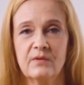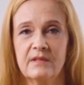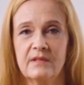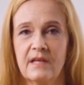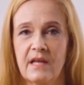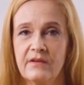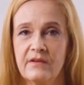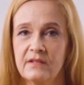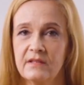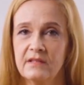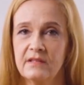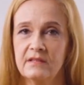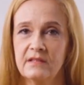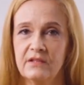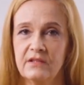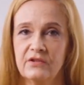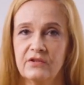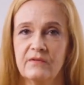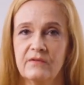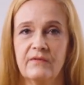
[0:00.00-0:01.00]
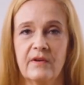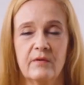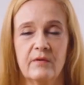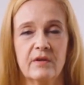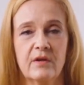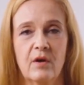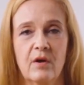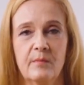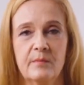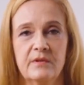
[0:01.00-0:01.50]
another condition very
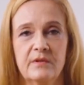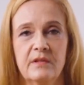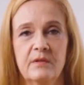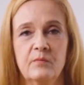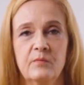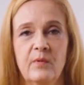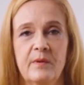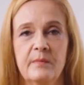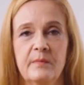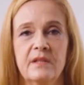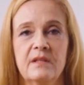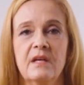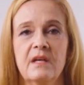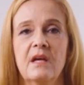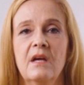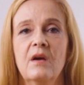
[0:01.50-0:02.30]
common in women,